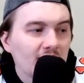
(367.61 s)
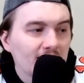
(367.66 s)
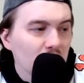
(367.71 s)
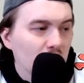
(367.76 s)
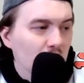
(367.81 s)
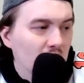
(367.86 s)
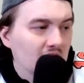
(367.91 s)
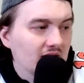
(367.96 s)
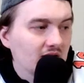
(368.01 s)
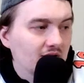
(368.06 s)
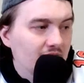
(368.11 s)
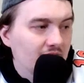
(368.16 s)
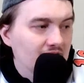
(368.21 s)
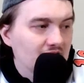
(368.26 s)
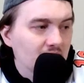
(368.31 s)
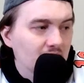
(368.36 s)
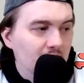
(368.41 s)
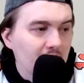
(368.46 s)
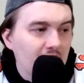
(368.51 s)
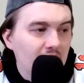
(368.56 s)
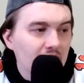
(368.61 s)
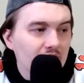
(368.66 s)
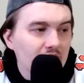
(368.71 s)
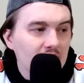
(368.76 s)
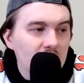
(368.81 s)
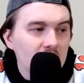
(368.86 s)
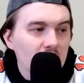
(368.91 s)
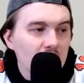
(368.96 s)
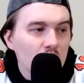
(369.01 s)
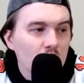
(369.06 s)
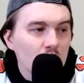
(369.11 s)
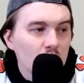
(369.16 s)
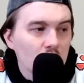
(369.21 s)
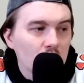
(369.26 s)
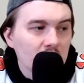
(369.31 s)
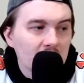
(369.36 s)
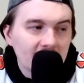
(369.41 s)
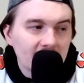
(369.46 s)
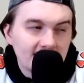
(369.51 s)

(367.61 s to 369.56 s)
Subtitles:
never win a Defensive Player of the Year award